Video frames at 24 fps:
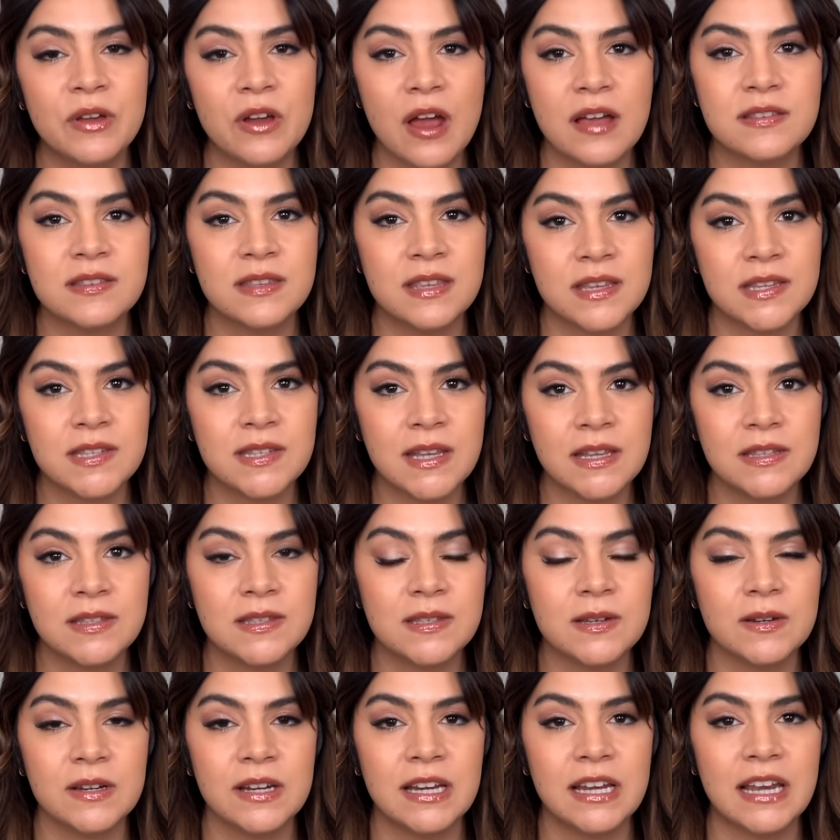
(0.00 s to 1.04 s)
across this
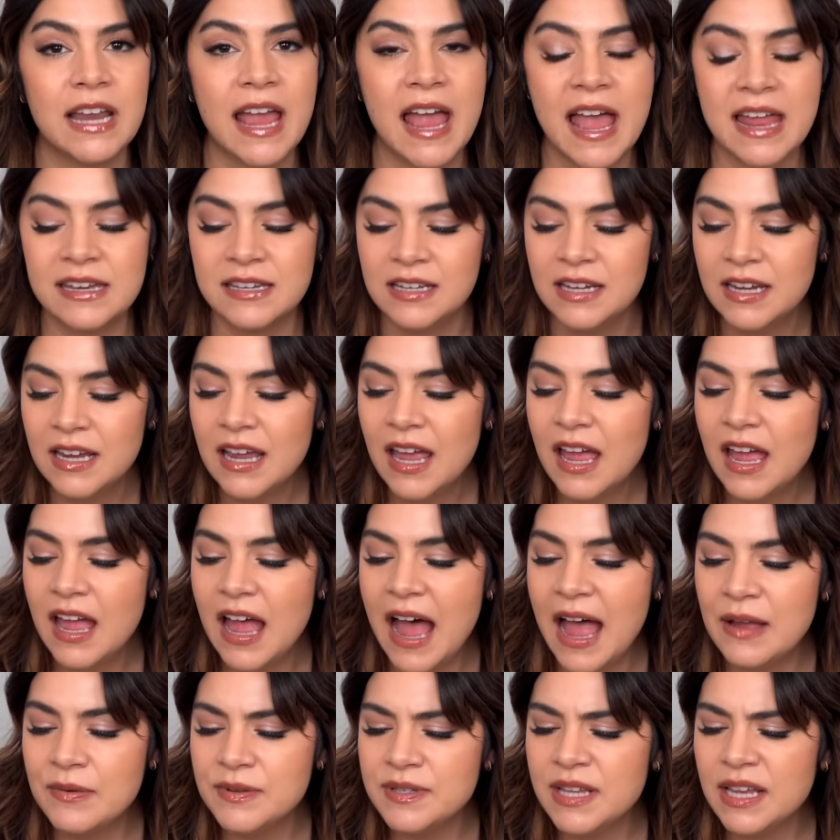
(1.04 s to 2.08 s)
sunscreen, and
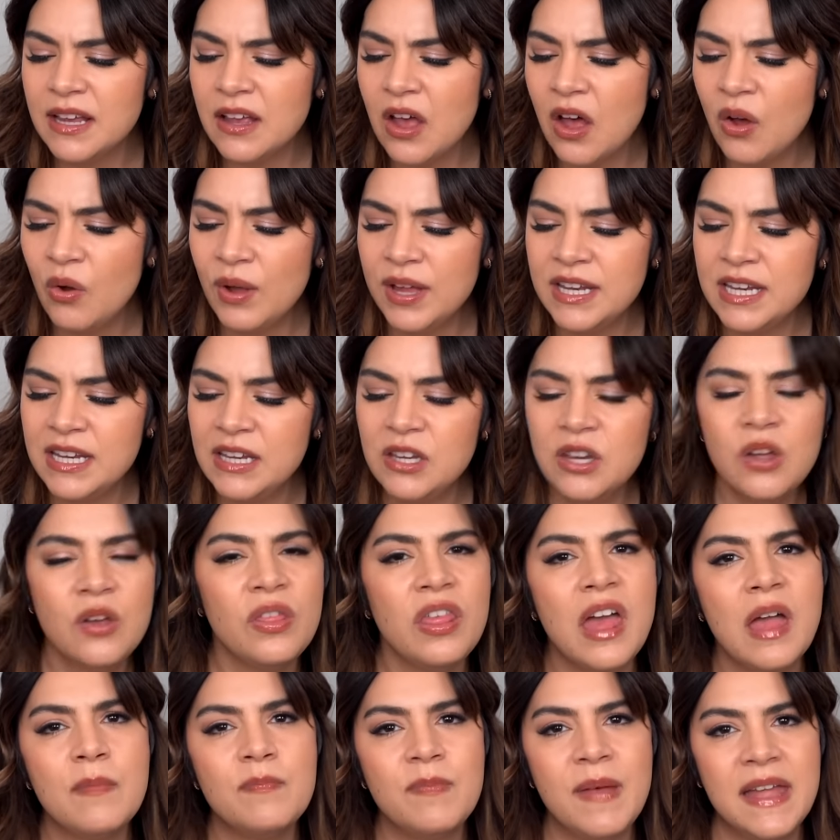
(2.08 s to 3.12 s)
I was like, oh, I didn't know
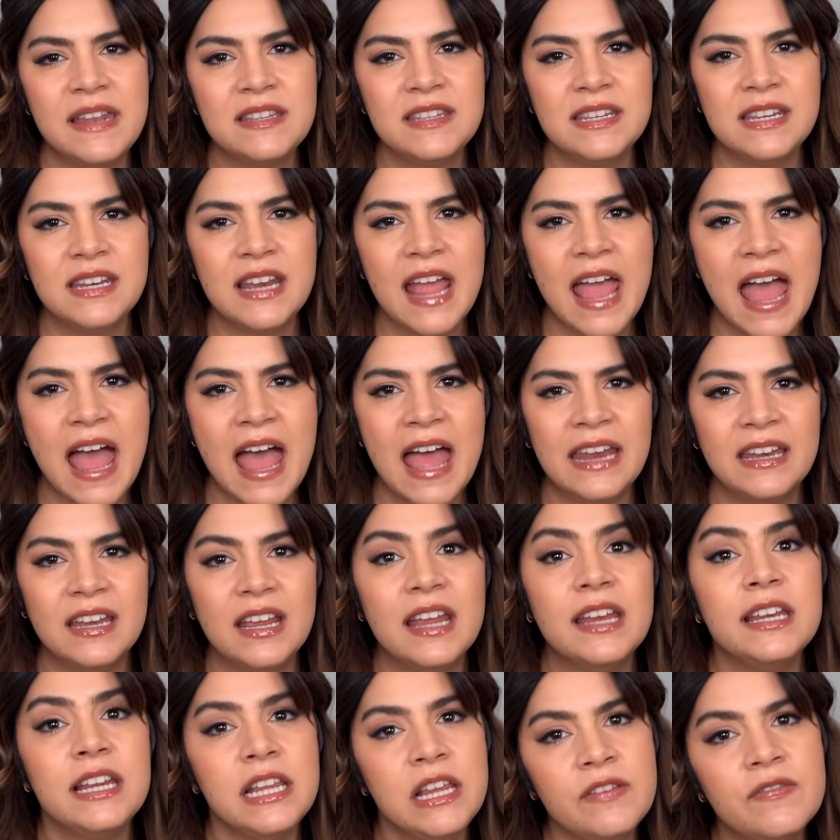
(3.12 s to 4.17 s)
that Benton had
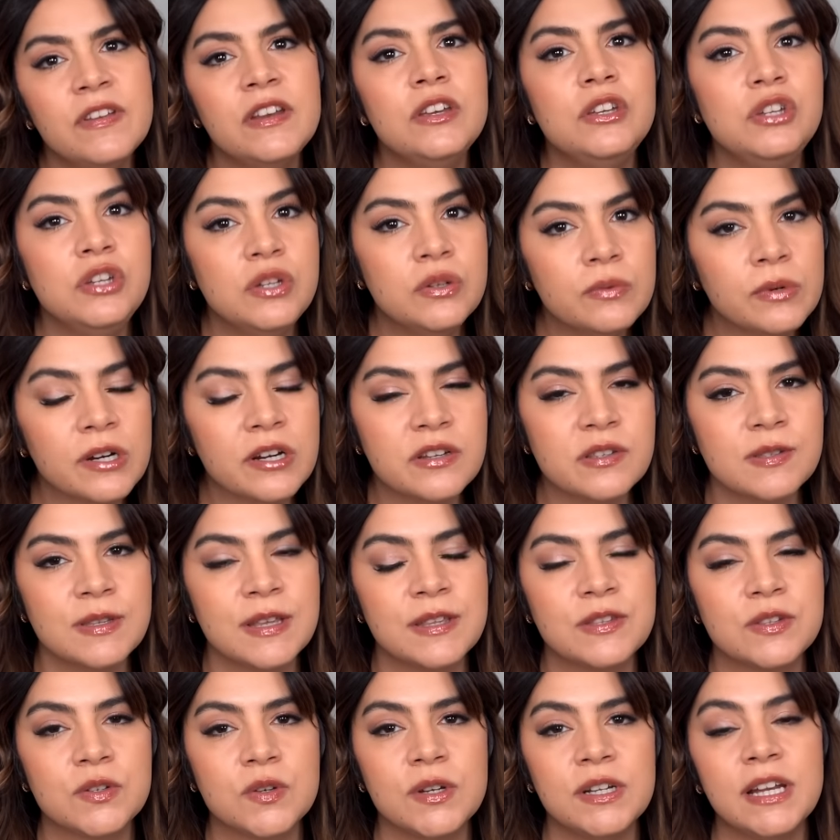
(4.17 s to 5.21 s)
an even newer
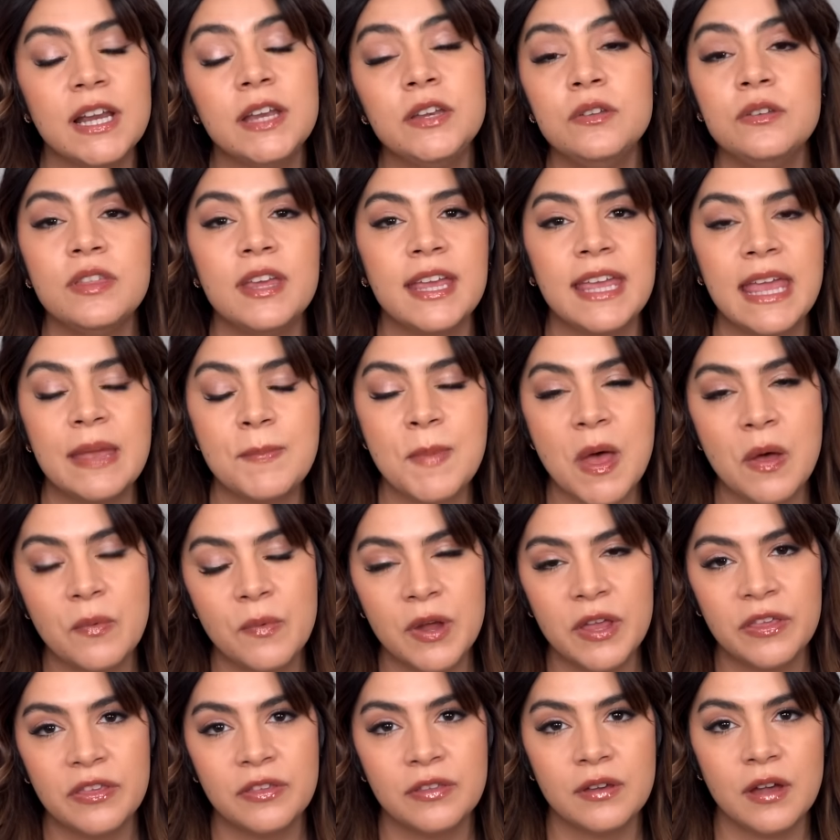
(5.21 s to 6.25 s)
sunscreen. I knew they came out
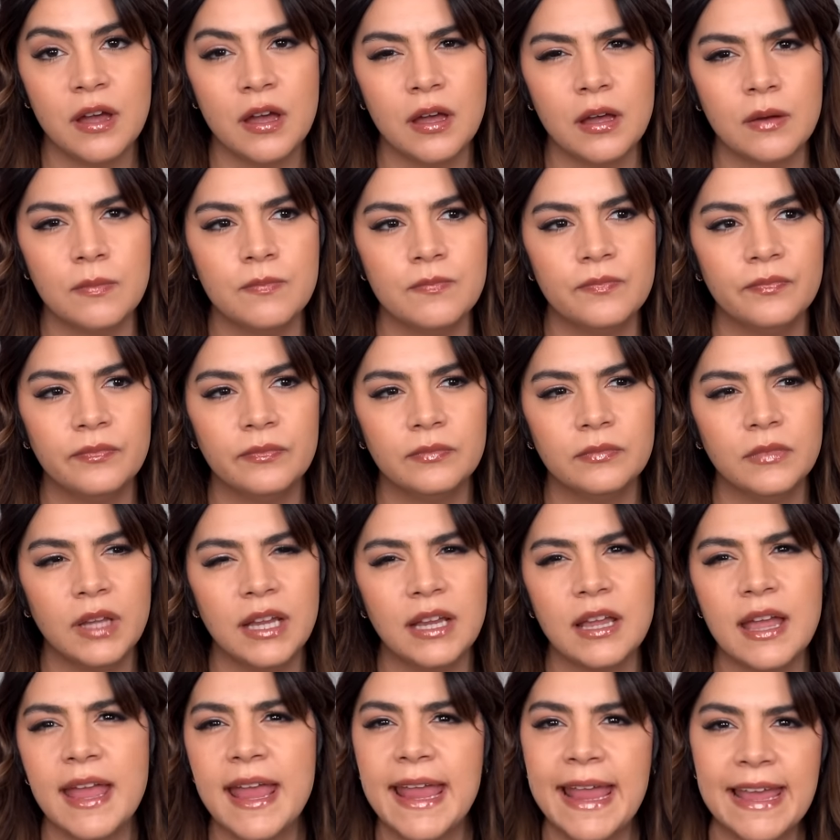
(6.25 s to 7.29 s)
with
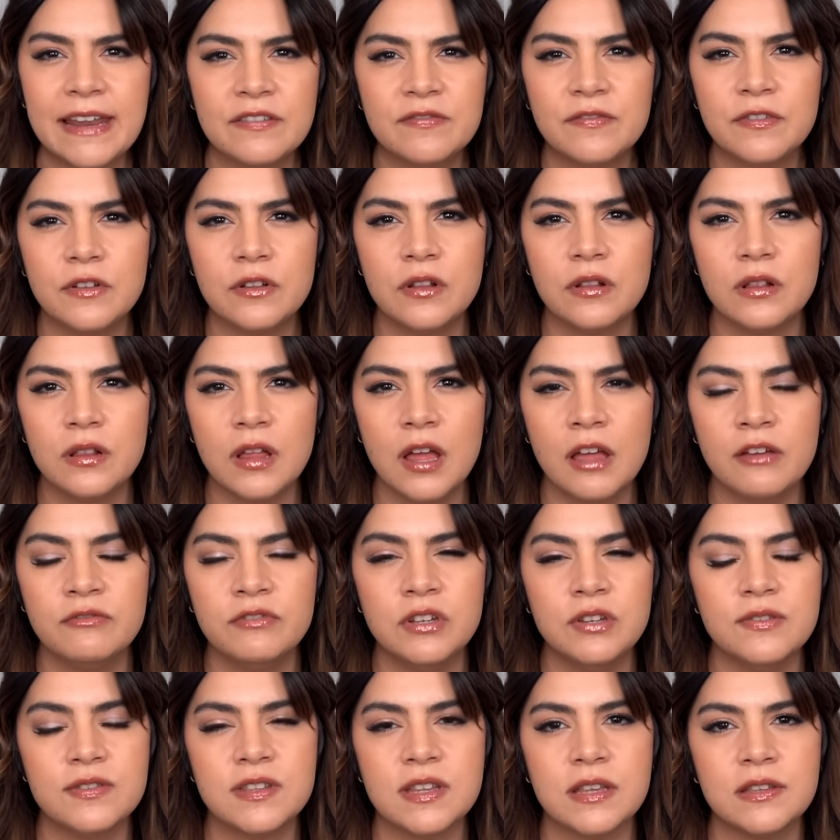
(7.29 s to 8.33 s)
like a handful of
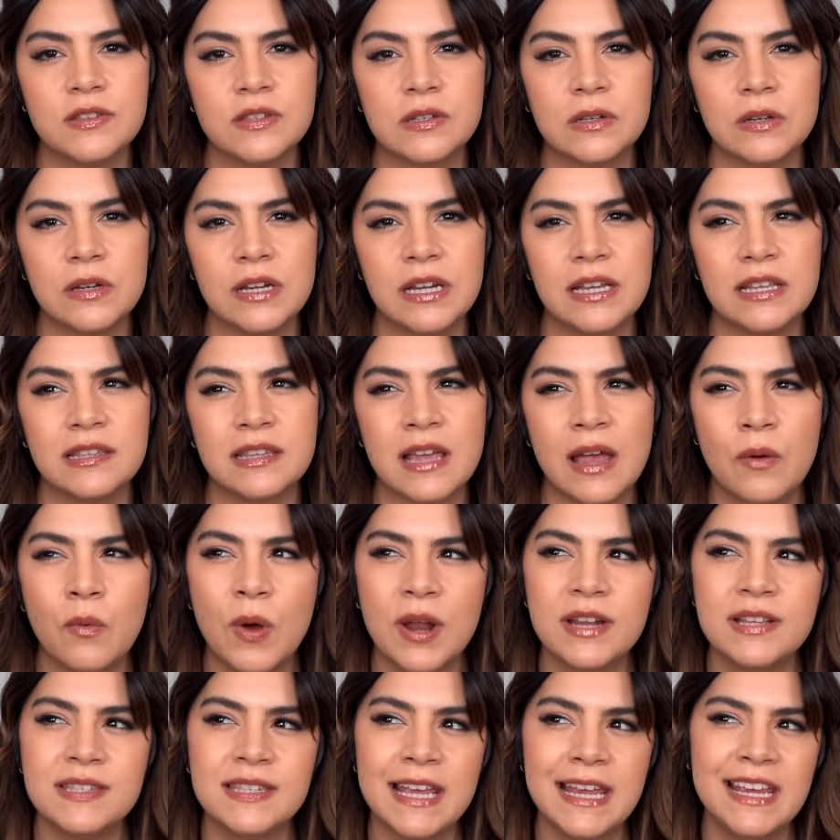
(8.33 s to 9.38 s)
new sunscreens, I
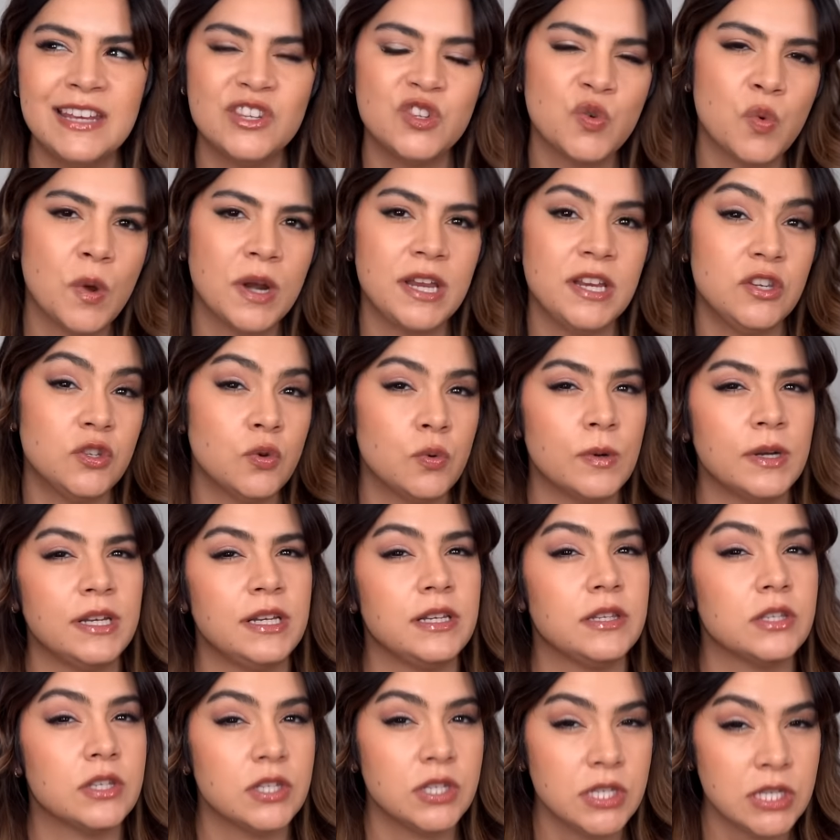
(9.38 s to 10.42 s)
want to say in
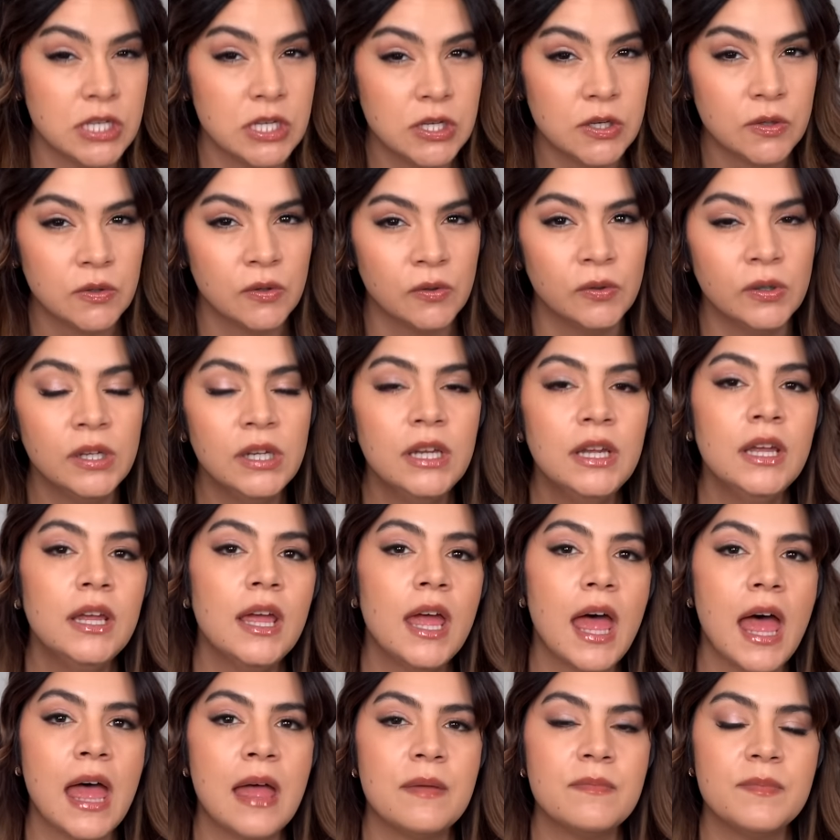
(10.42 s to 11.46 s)
2022,
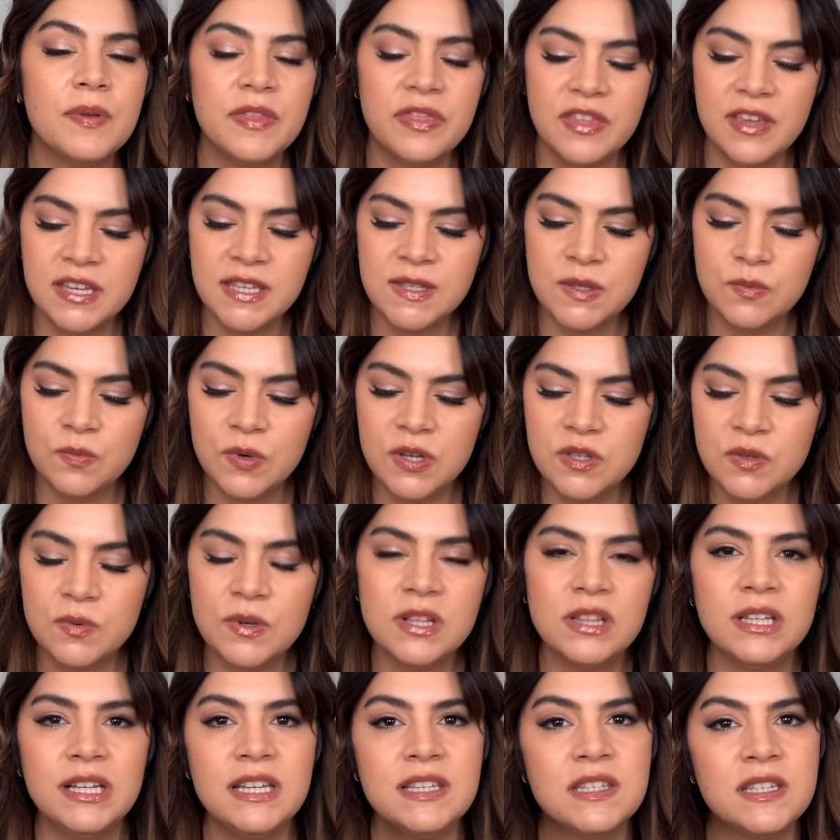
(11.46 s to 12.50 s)
but this was
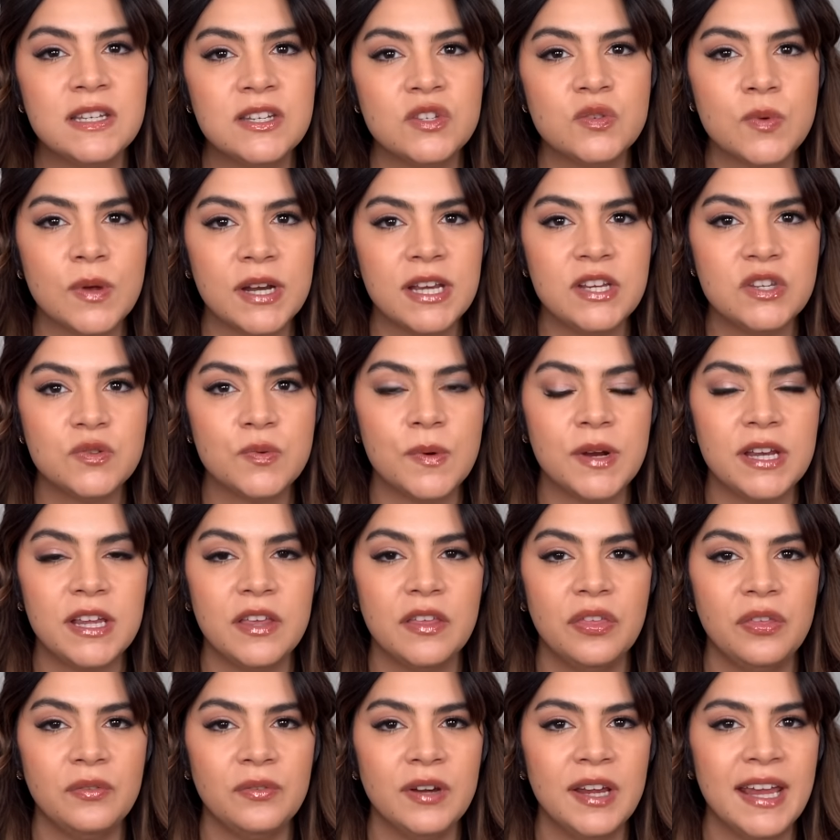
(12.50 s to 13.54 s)
released in
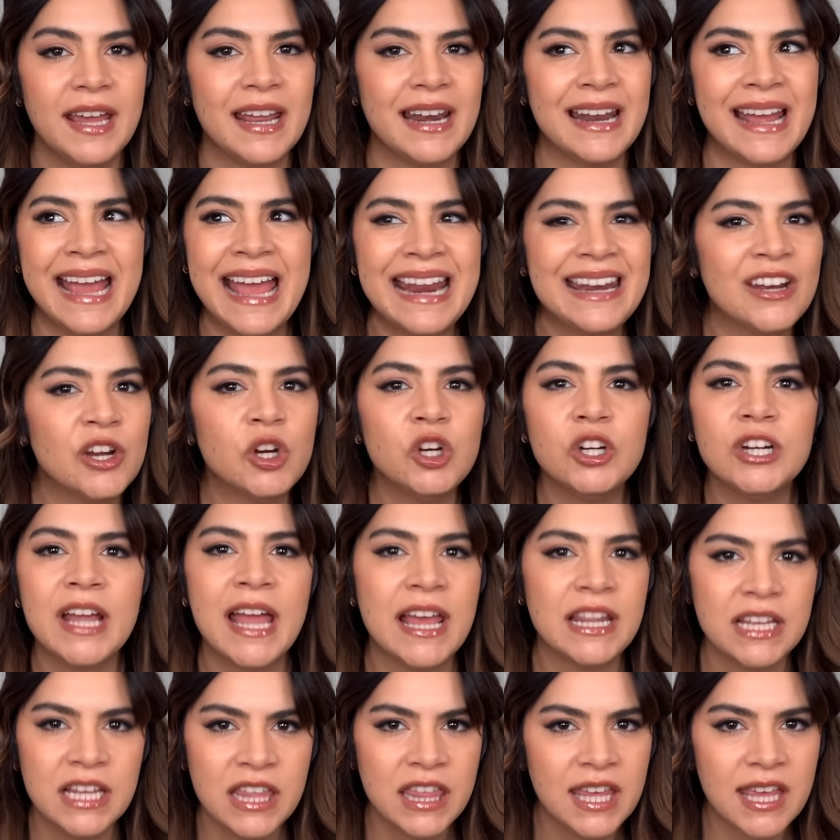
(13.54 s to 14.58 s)
2023 and I hadn't heard
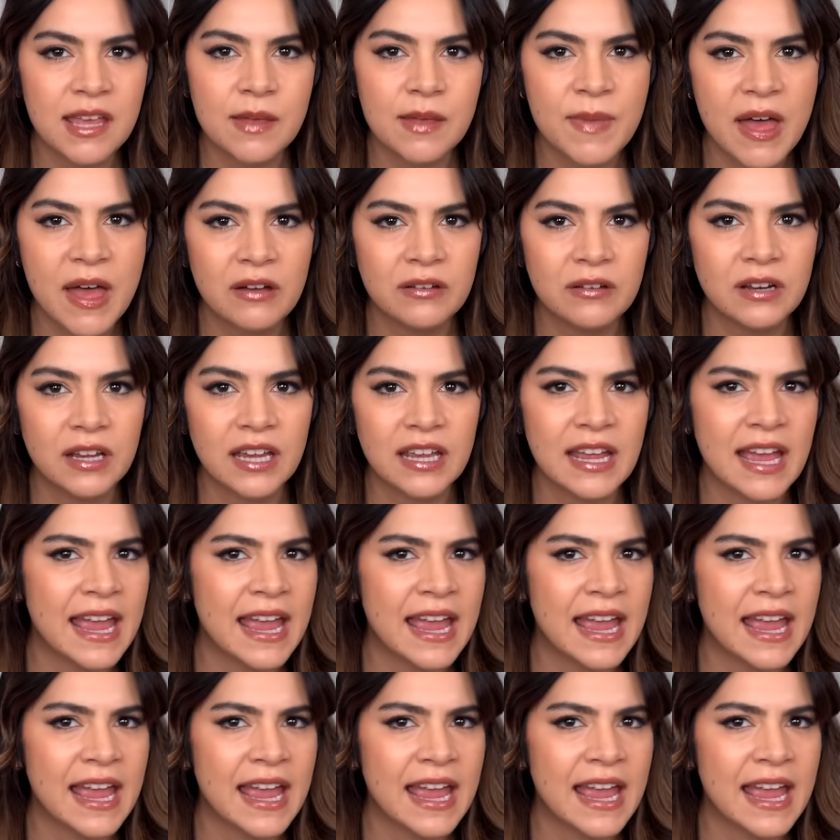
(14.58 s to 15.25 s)
anything about it.